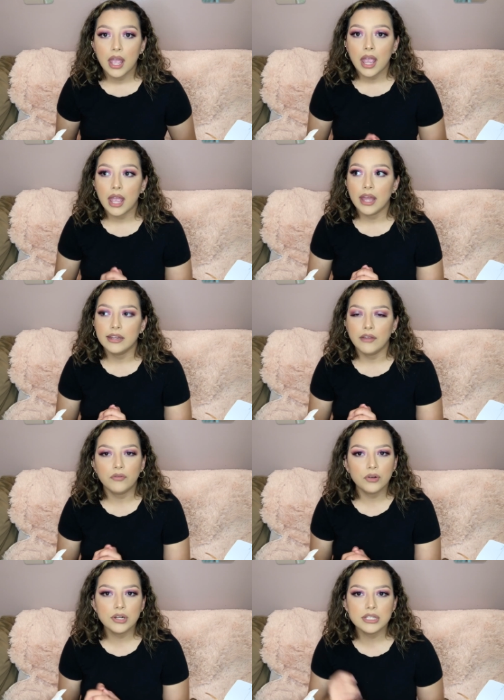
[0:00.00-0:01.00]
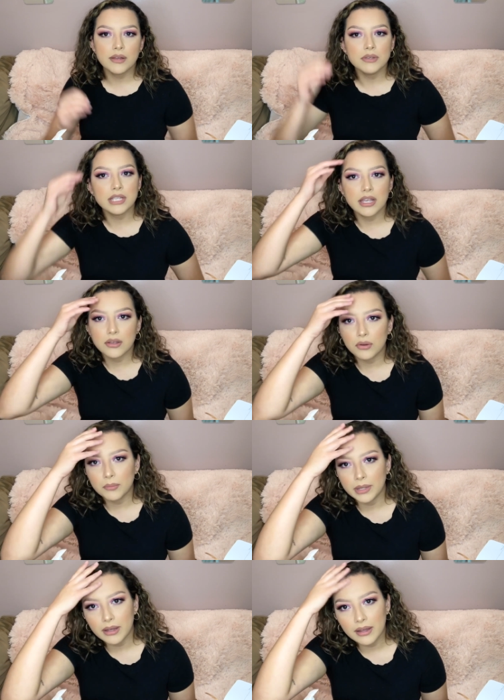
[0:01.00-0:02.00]
And at first I was like, oh
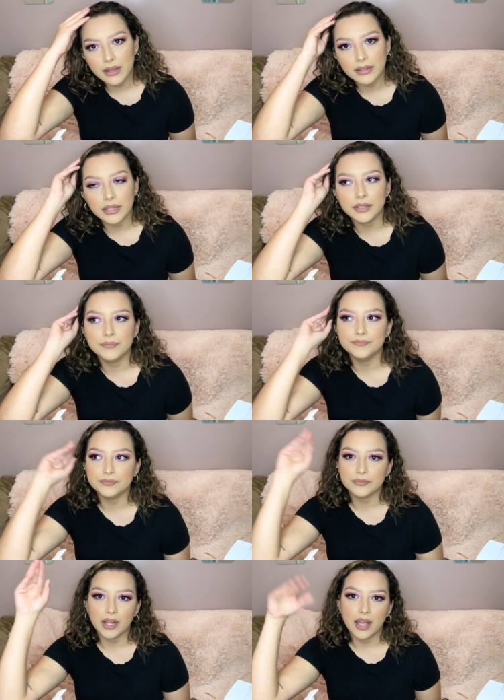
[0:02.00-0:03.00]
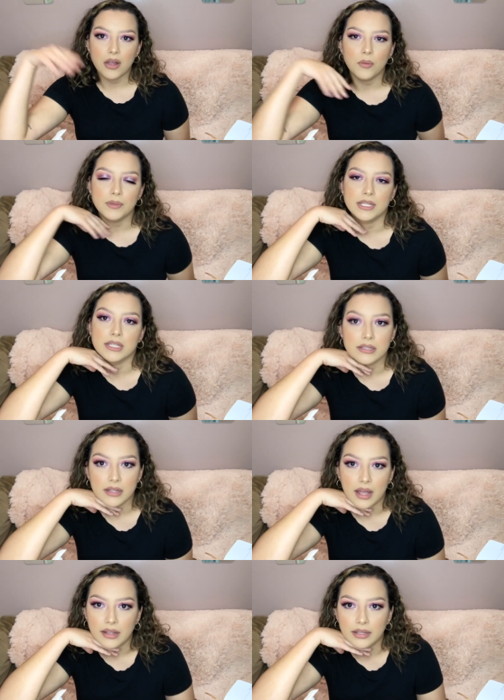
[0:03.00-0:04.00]
my god, like I hope this is
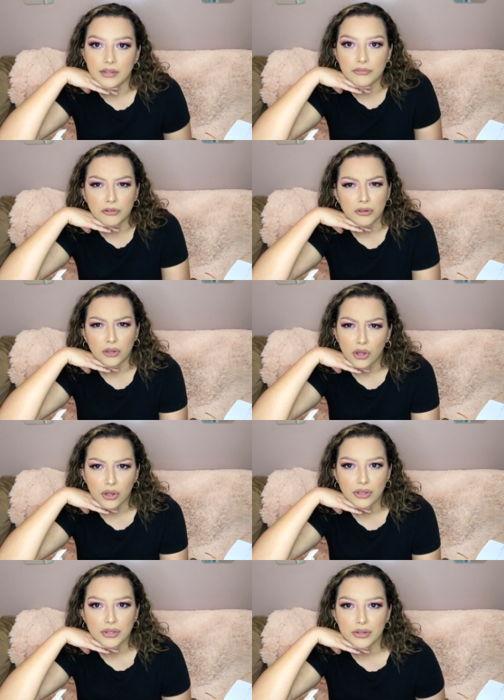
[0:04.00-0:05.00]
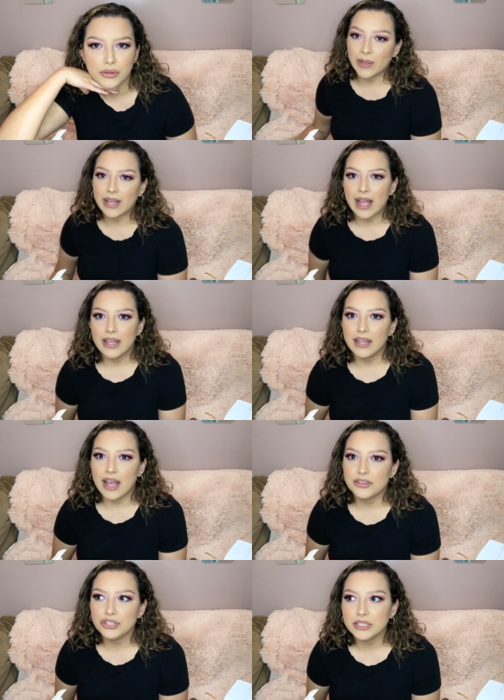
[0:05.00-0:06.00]
not like for long, you know? Like I
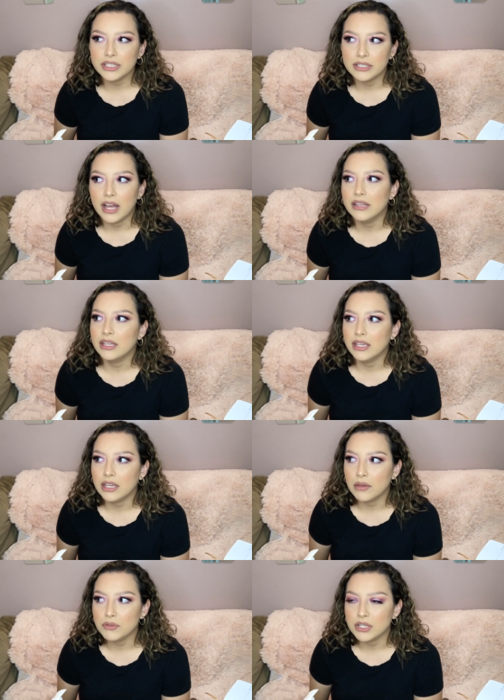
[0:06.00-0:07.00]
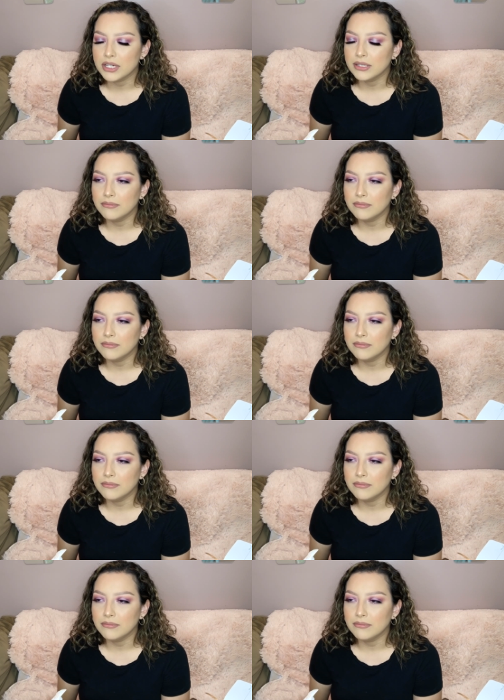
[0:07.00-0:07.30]
actually did not think it was gonna